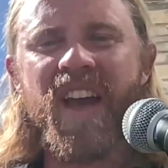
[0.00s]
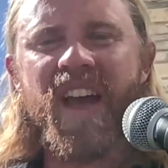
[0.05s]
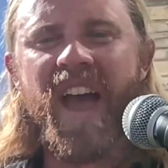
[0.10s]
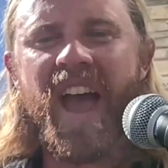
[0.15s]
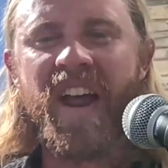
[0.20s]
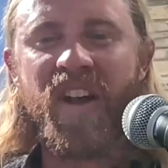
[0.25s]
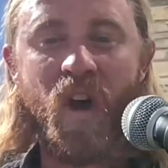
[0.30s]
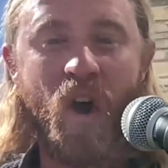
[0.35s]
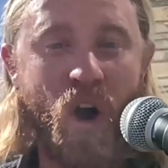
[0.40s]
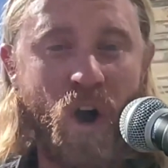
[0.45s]

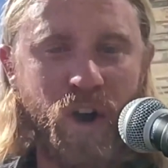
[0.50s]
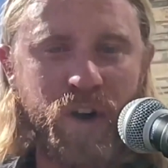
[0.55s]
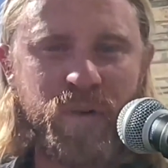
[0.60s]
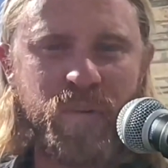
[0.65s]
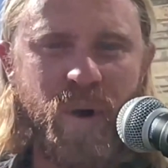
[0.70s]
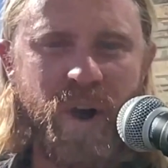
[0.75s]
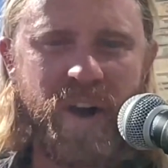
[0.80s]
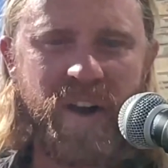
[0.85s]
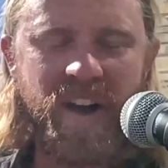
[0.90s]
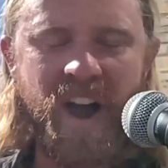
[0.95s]
and
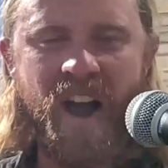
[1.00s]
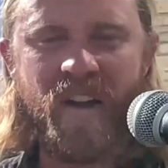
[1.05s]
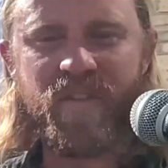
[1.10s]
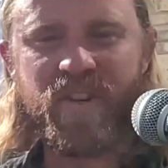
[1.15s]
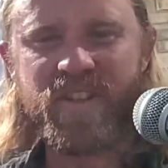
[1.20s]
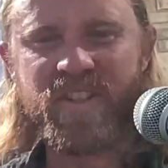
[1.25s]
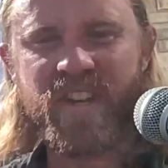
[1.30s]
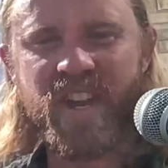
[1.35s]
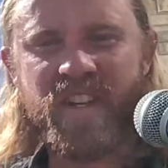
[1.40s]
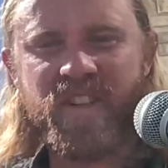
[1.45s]
hardware
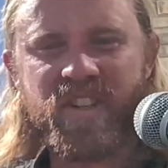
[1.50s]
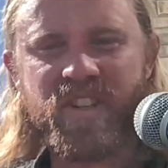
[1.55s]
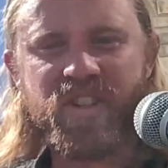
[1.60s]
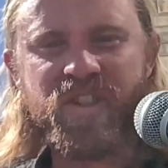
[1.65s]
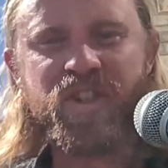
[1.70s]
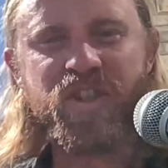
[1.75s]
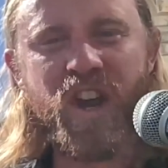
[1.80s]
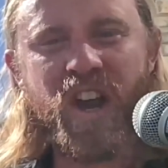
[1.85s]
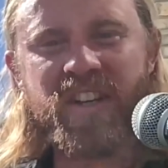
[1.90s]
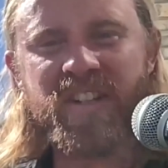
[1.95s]
conversation
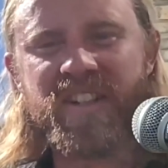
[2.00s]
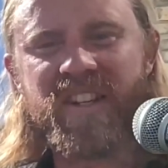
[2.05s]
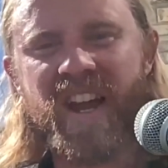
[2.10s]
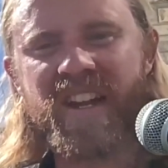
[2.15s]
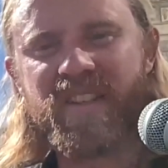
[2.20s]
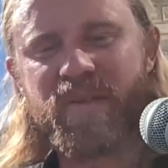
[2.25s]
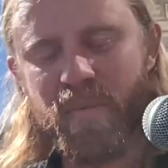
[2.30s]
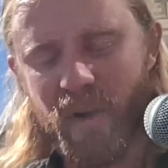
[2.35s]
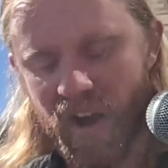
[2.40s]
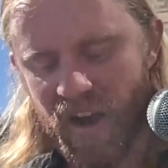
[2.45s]
just
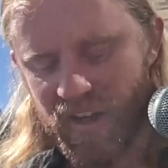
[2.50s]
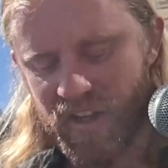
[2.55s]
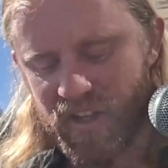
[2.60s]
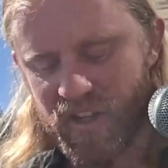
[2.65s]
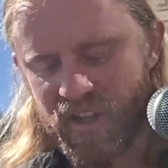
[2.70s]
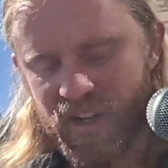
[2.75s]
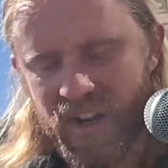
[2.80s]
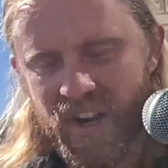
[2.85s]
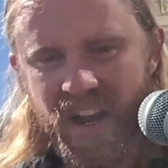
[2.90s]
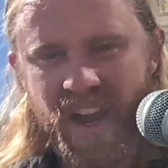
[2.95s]
as
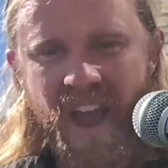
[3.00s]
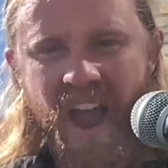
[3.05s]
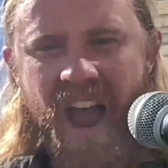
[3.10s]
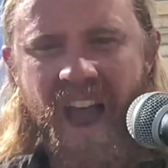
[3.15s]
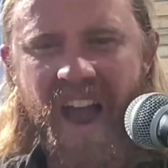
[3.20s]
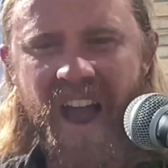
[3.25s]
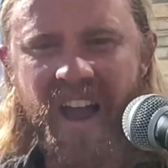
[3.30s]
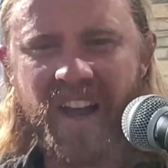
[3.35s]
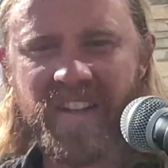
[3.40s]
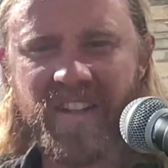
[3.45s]
much
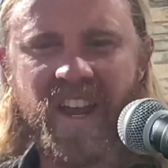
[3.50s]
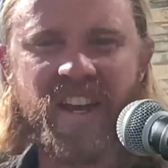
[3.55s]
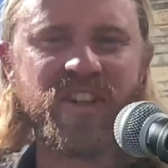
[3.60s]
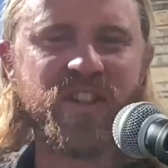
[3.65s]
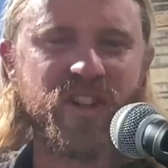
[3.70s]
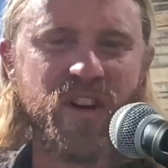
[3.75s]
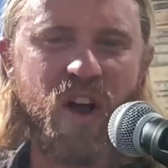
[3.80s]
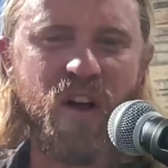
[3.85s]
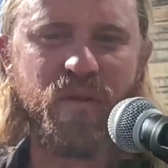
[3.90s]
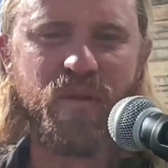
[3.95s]
as a
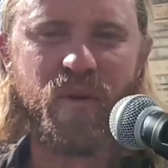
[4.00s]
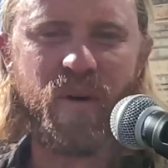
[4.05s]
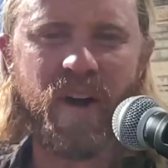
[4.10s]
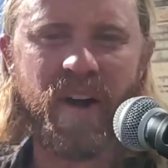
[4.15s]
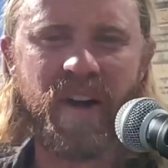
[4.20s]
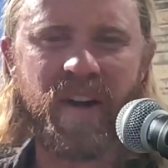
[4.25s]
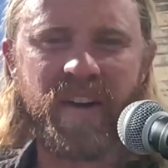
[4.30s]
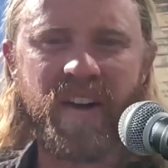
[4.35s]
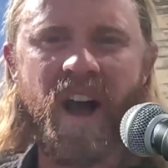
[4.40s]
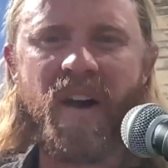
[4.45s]

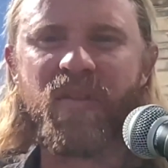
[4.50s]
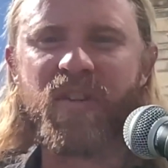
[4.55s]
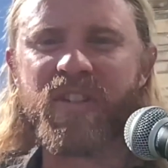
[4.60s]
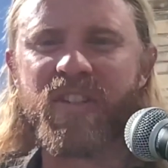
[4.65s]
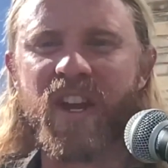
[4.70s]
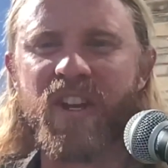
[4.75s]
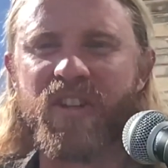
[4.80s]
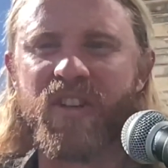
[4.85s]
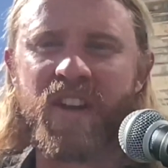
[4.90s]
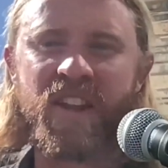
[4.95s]
software
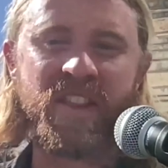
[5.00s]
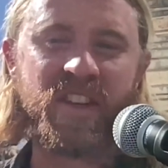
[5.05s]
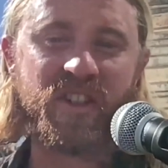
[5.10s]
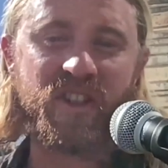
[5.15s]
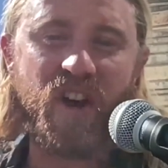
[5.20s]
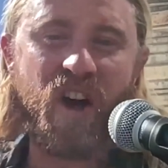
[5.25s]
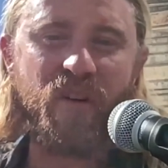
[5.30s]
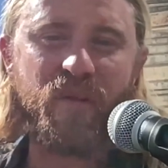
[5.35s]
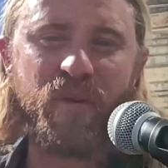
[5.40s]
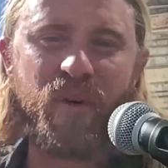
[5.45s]
conversation. And the
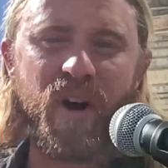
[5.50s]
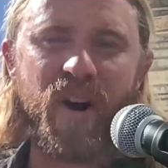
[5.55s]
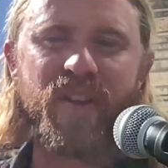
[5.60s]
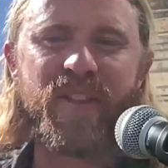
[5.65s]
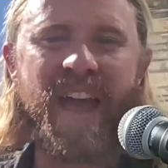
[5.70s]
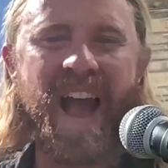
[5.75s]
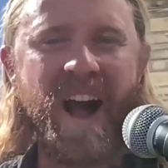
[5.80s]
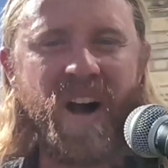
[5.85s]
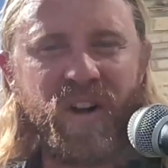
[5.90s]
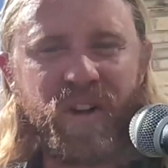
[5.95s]
software,
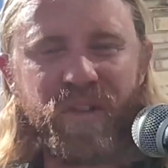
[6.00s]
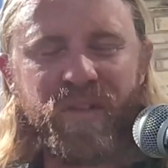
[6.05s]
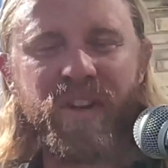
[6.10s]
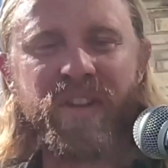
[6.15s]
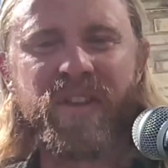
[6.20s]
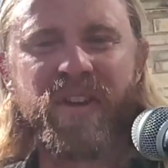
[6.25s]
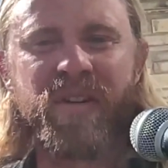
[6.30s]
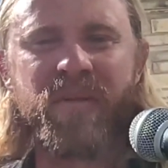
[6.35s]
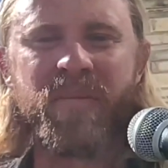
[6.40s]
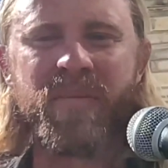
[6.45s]
the
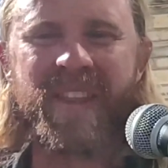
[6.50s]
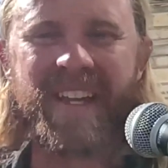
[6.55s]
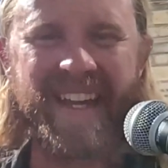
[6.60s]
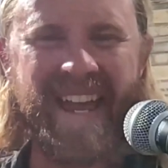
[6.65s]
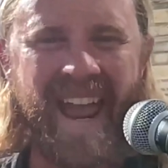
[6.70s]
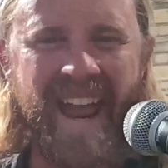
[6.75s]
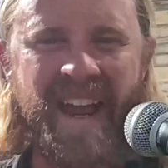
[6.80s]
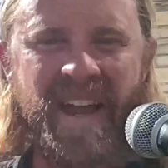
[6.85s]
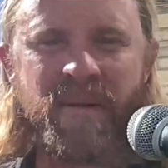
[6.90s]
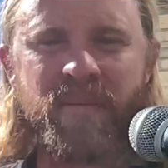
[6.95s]
algorithm, the
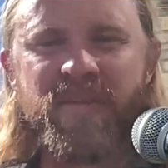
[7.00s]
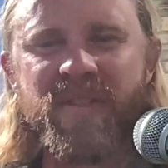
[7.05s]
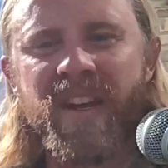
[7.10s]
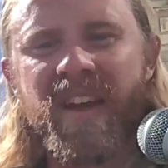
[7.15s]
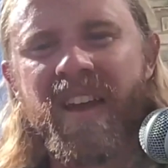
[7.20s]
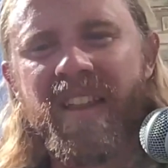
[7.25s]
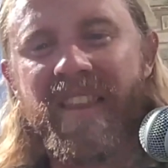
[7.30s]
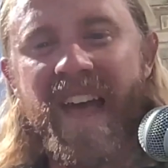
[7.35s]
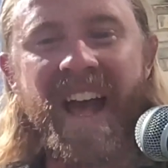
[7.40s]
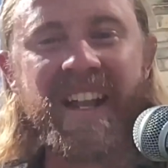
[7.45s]
games,
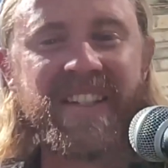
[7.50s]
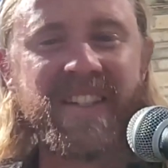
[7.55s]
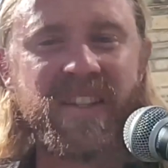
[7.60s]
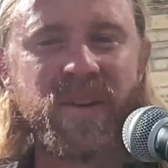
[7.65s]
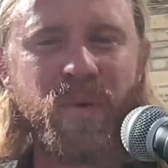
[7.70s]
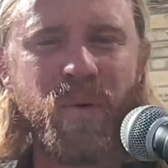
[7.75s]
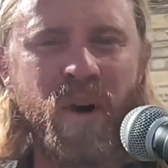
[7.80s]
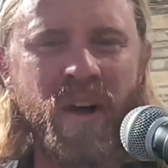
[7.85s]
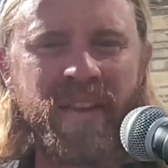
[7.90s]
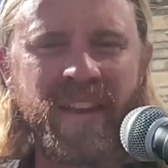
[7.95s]
that's the
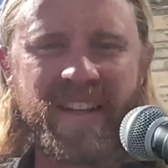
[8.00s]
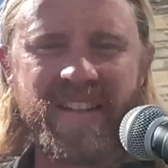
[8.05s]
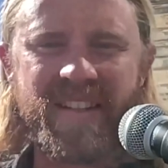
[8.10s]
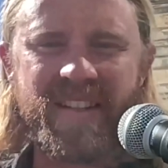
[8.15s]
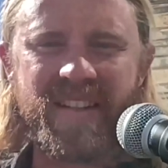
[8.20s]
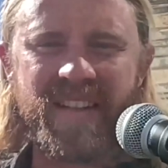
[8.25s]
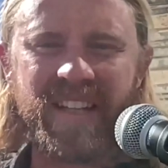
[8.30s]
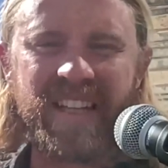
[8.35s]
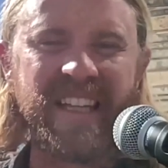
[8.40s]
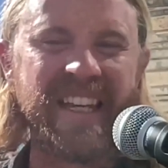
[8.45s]
one that's
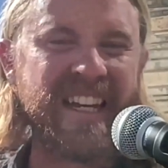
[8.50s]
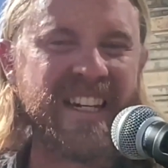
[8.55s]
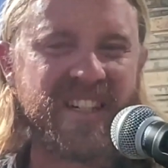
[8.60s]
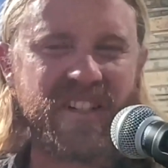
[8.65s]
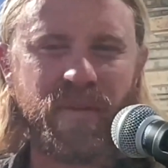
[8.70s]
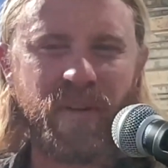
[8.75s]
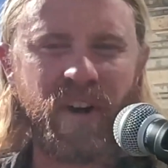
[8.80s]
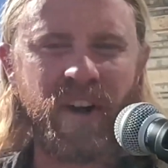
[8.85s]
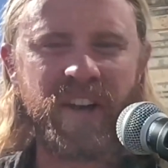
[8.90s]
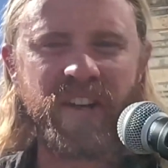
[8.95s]
the least
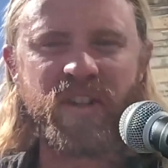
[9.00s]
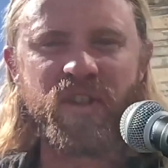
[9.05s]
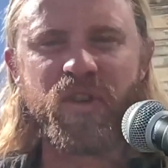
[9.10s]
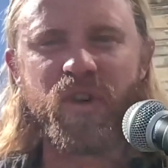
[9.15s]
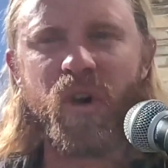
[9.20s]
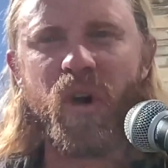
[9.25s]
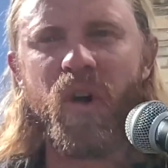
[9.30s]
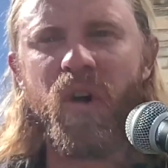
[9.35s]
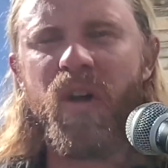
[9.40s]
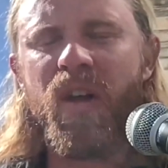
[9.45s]
of our
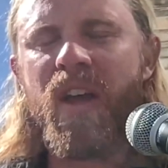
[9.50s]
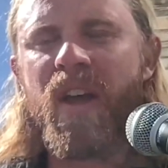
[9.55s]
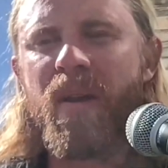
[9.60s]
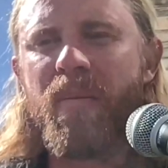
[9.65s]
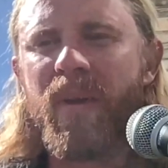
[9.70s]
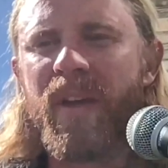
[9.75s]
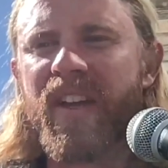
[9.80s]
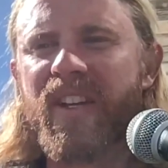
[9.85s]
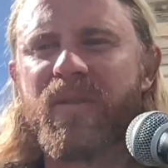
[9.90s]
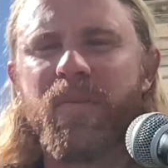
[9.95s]
control
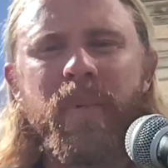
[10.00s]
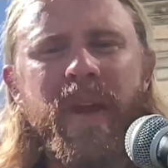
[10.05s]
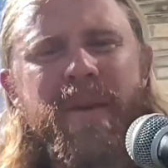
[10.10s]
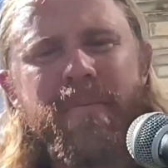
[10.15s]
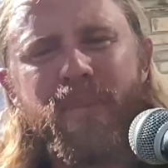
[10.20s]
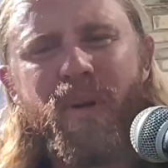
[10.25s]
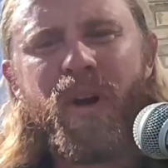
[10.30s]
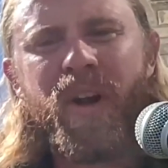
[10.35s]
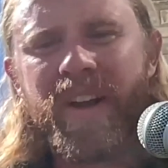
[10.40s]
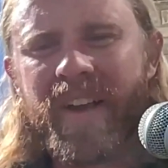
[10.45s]
because
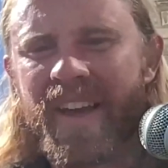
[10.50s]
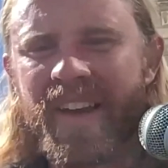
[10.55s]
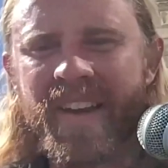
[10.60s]
people are